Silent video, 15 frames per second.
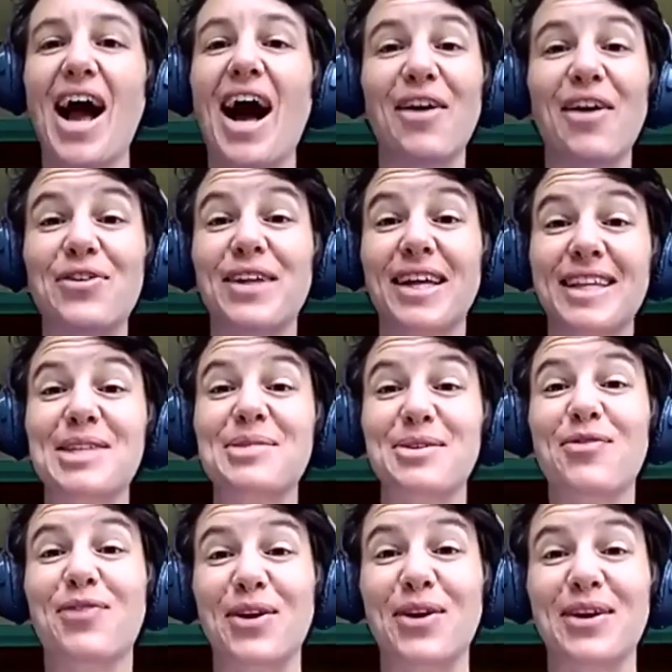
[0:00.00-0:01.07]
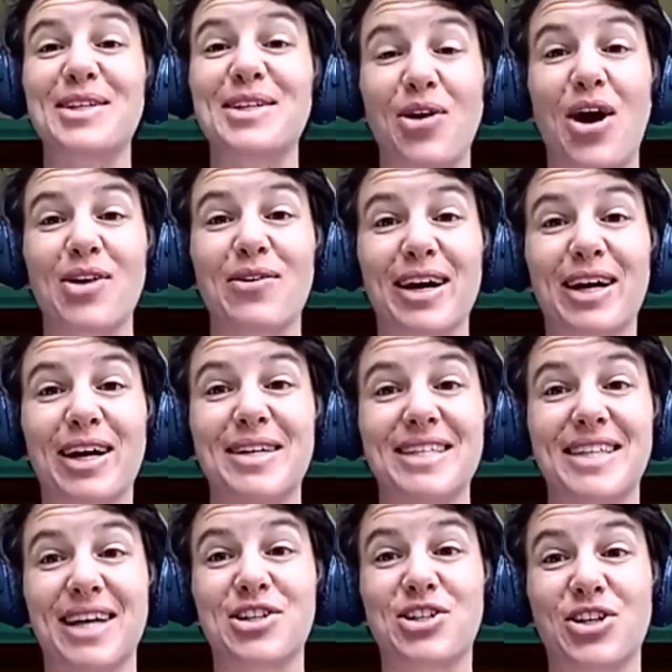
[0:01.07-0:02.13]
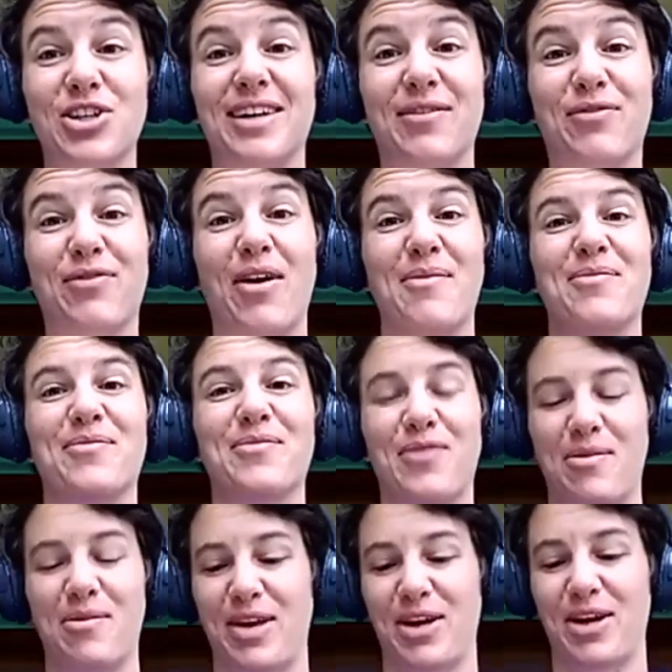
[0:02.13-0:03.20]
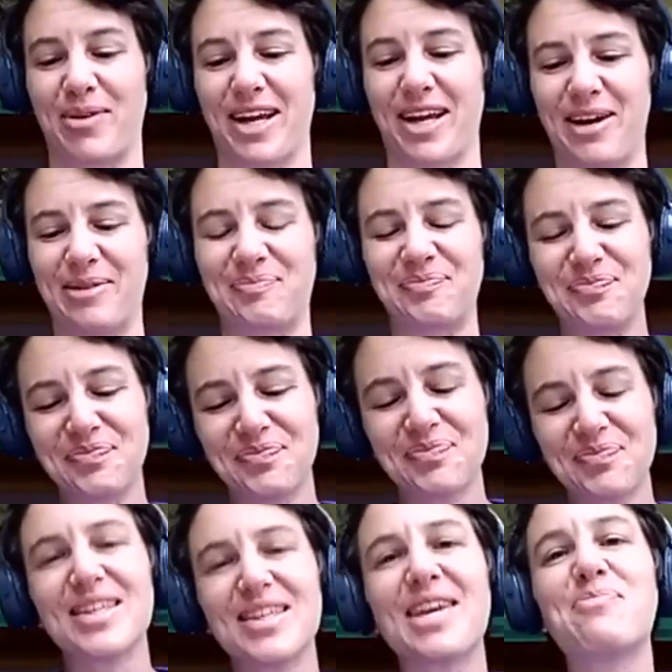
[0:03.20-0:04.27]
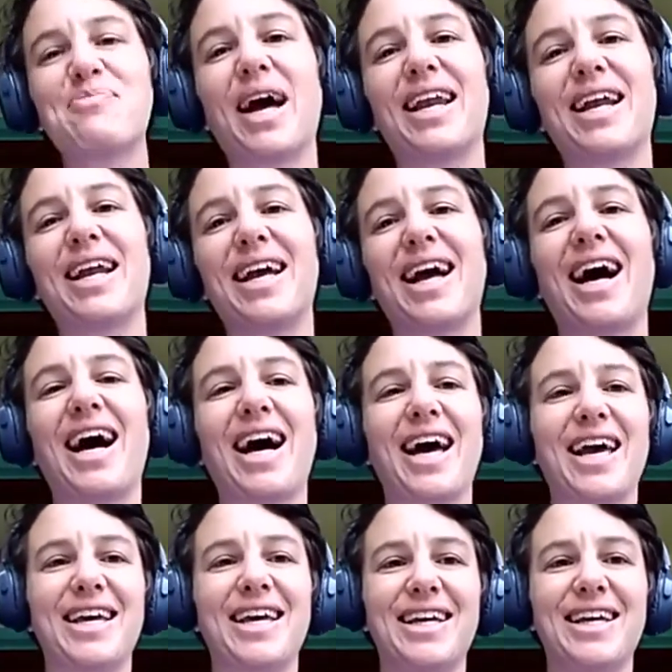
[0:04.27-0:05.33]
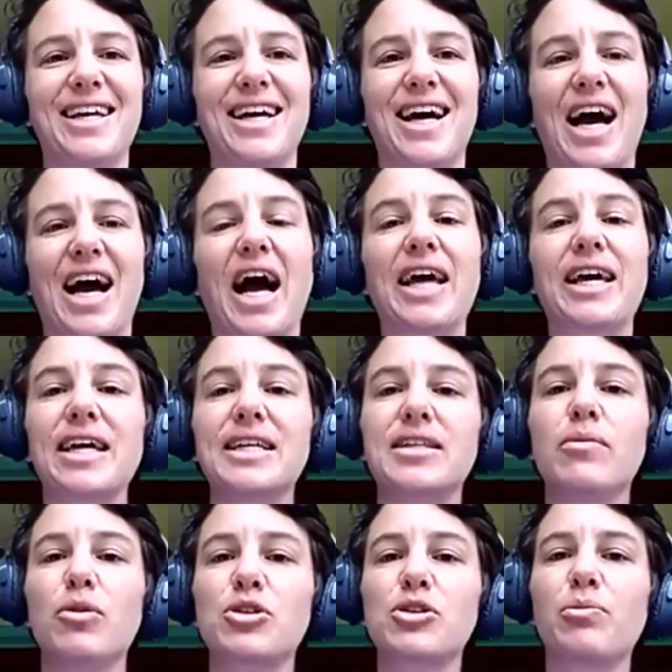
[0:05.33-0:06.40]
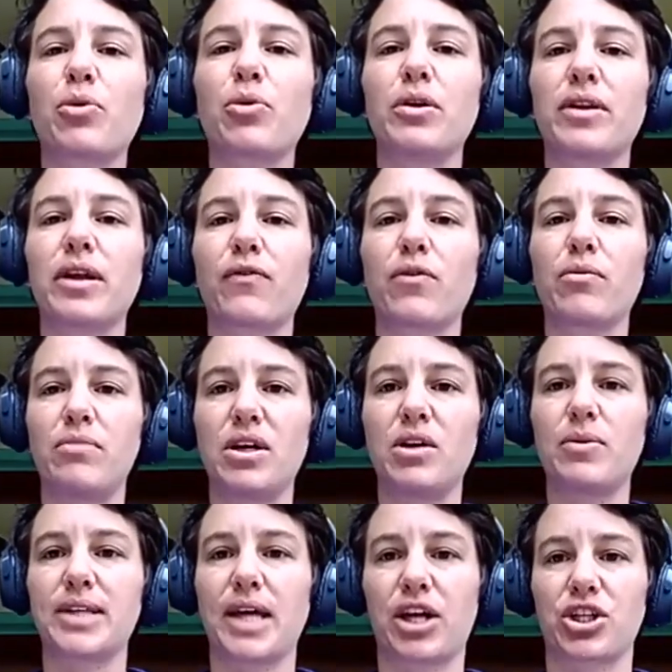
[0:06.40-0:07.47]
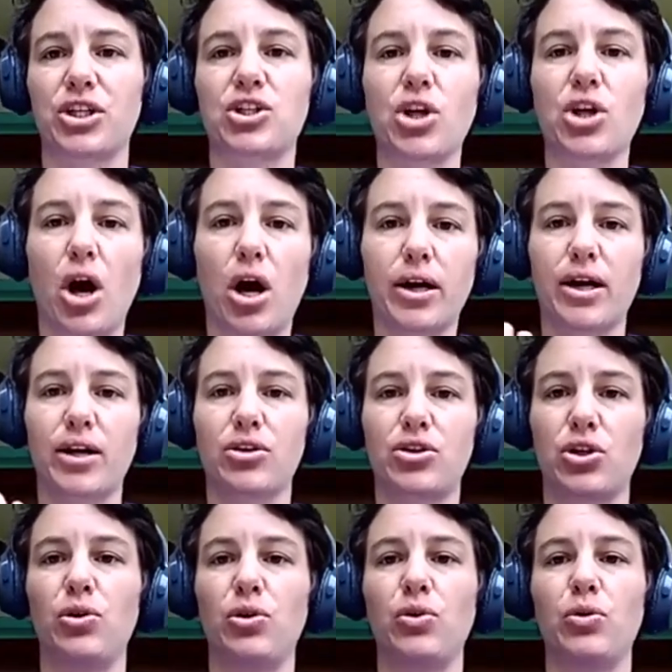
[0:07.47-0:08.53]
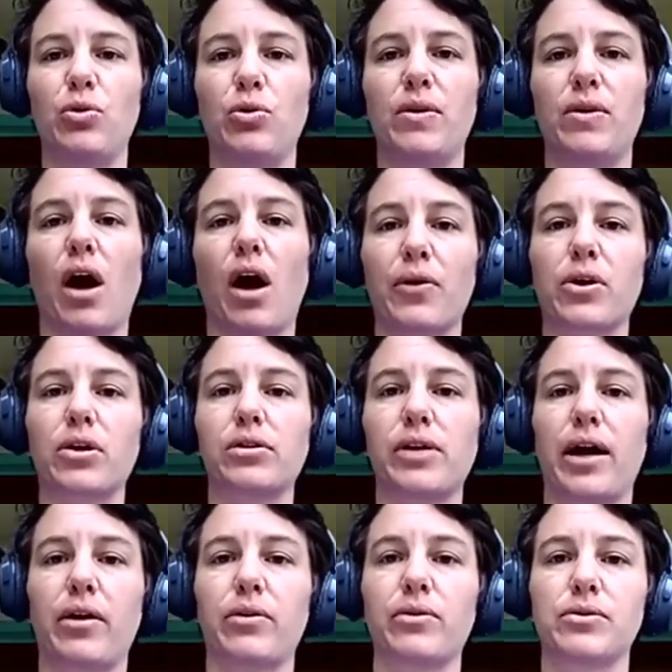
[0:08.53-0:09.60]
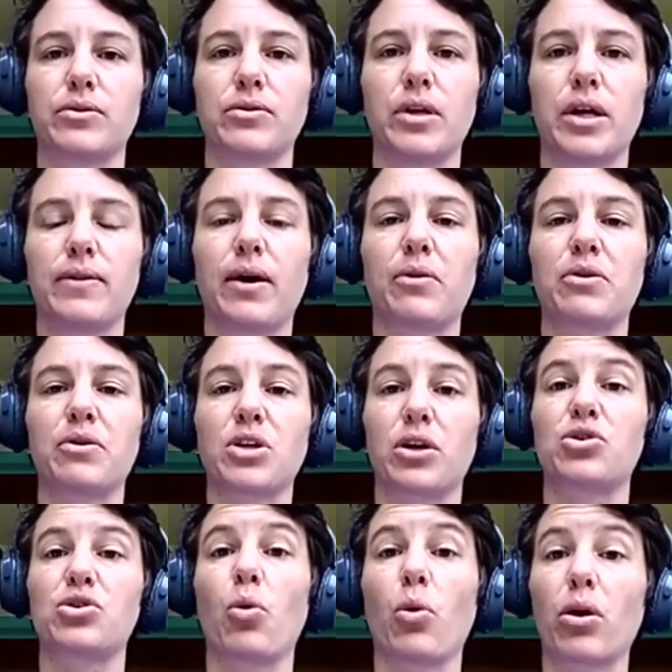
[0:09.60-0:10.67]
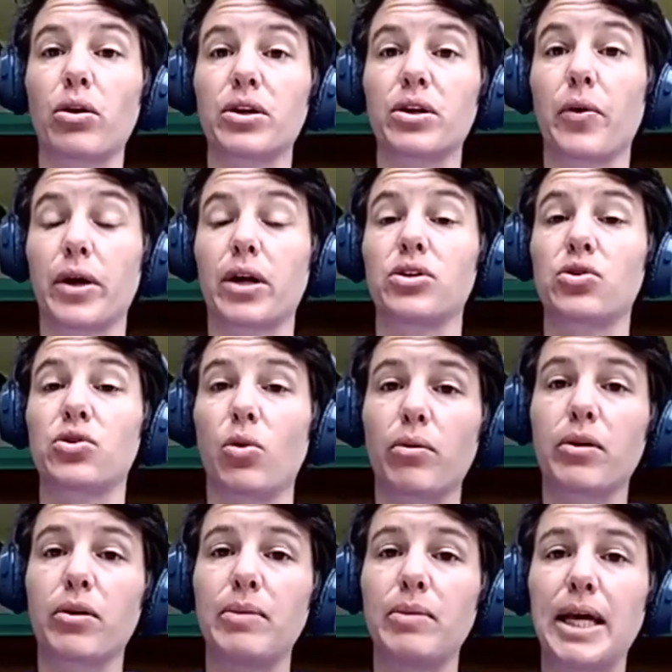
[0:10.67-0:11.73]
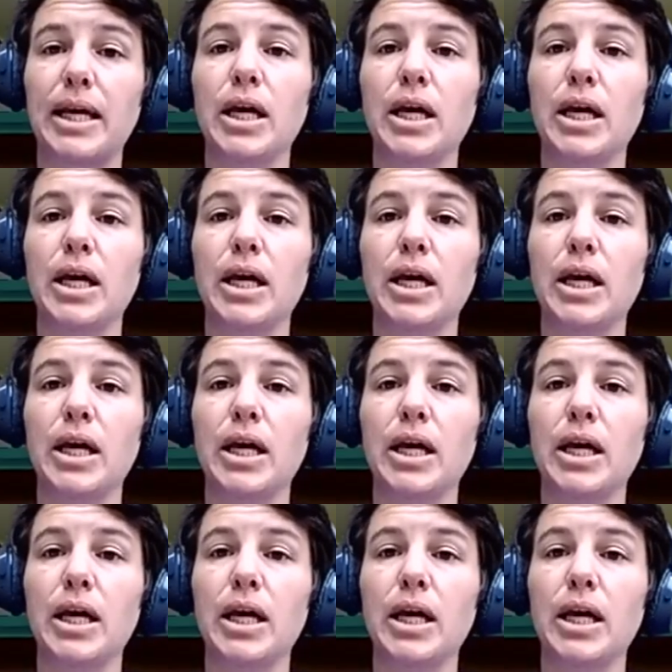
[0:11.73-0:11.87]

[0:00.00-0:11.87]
I feel like this was a very strong recommendation from Naomi. But I guess the most important thing for me was actually talking to the other clowns that was on tour, going on tour with me,